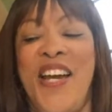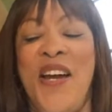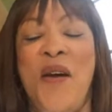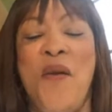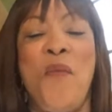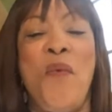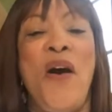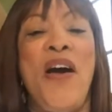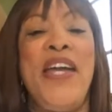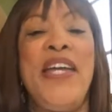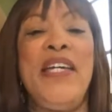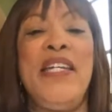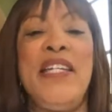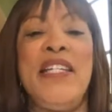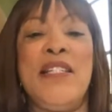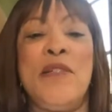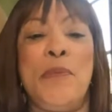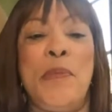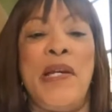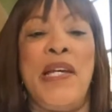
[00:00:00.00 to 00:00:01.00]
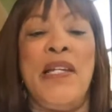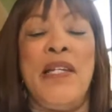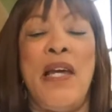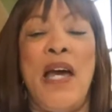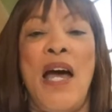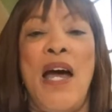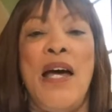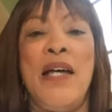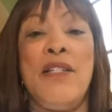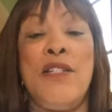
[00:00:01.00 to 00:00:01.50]
Well, it has been
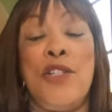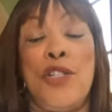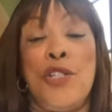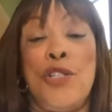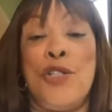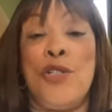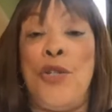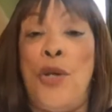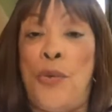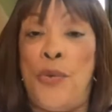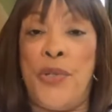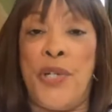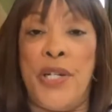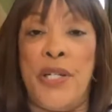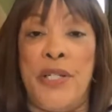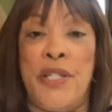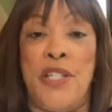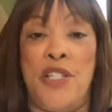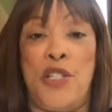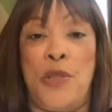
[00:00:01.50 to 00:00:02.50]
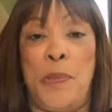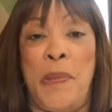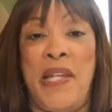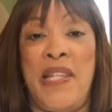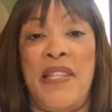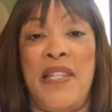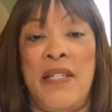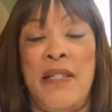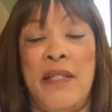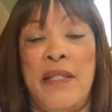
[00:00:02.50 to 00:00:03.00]
so good to
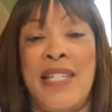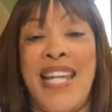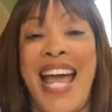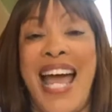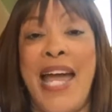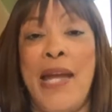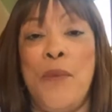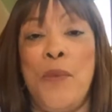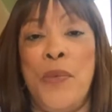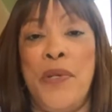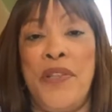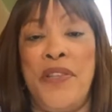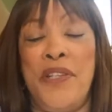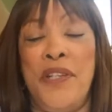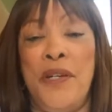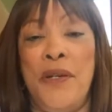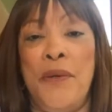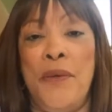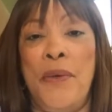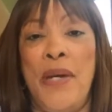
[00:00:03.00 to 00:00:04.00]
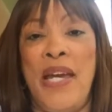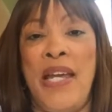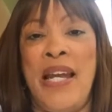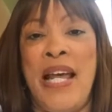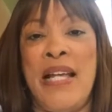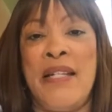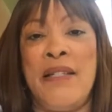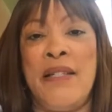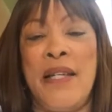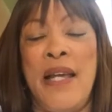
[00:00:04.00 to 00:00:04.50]
spend this time with you. And
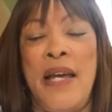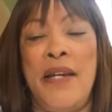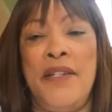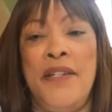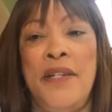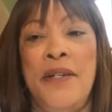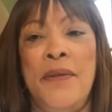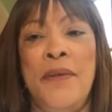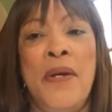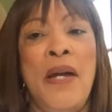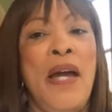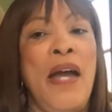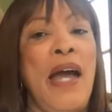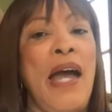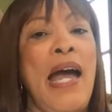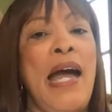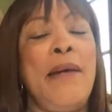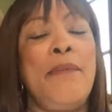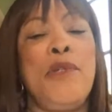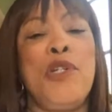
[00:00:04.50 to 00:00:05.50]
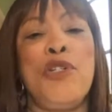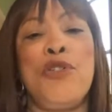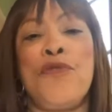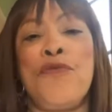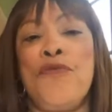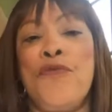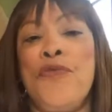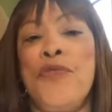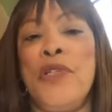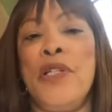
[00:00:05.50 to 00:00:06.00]
I tell you, I'm just
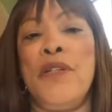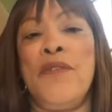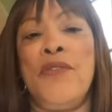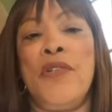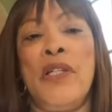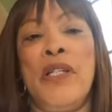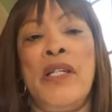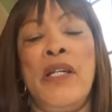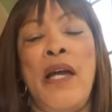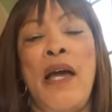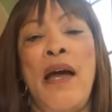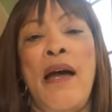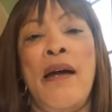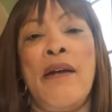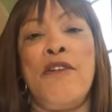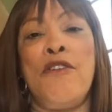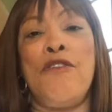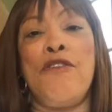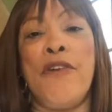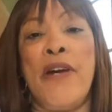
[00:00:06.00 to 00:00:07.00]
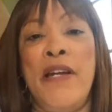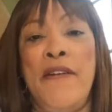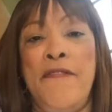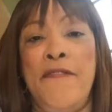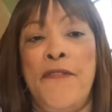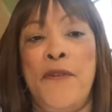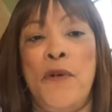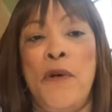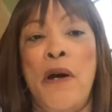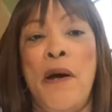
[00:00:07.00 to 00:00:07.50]
really, really
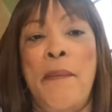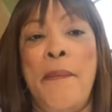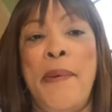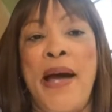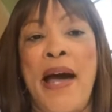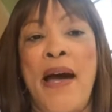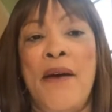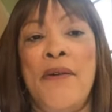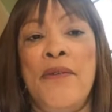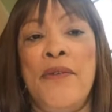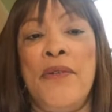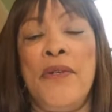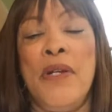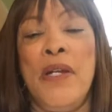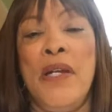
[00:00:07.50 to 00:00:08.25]
grateful about